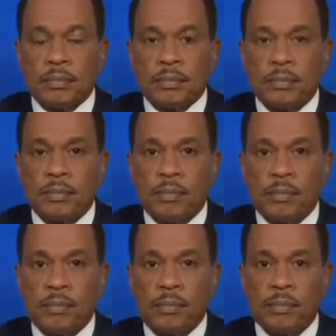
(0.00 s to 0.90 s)

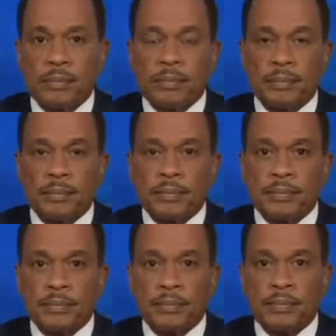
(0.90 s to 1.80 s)

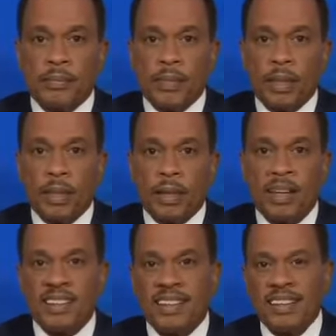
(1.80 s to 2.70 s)

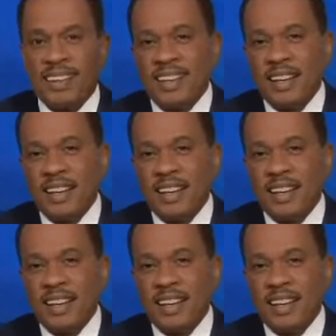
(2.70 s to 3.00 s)
(silent)